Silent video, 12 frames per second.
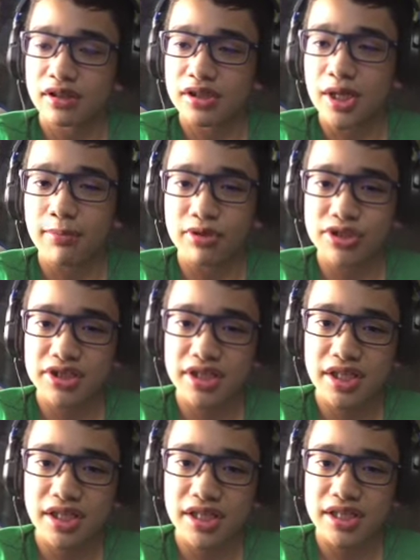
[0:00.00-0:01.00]
Number
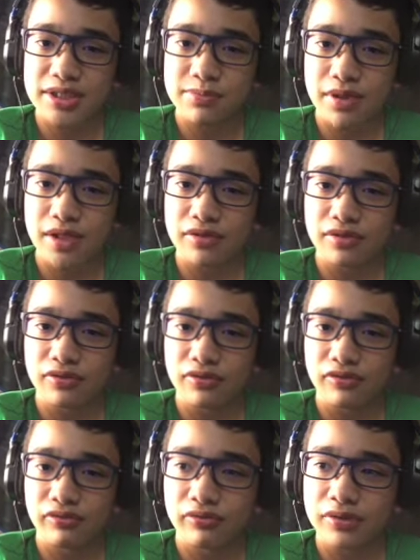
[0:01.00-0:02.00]
C is made out
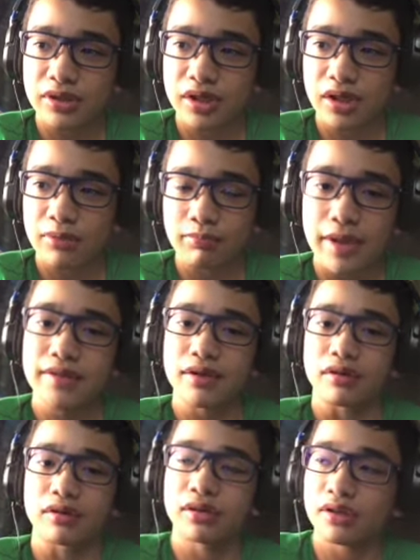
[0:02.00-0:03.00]
of metal,